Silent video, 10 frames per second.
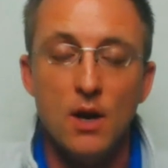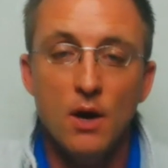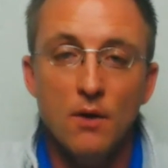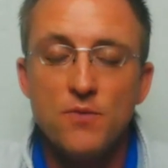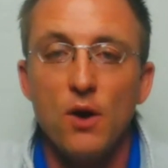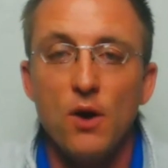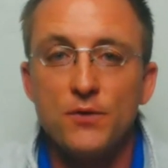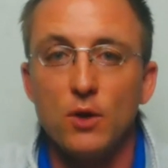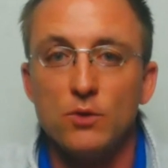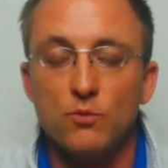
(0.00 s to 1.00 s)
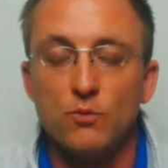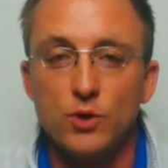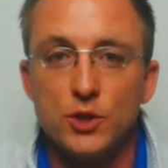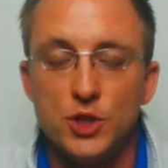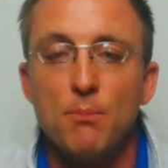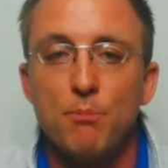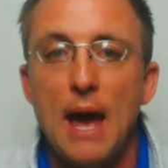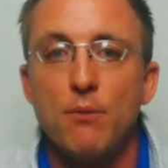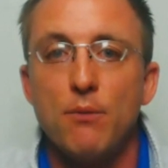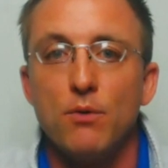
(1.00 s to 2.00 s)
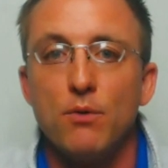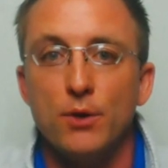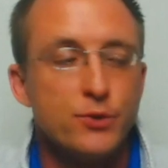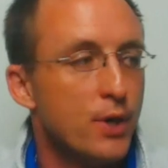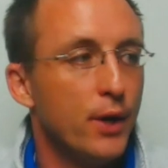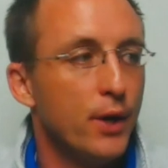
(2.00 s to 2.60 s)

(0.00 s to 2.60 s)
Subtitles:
first of all, if they're legit bad reviews,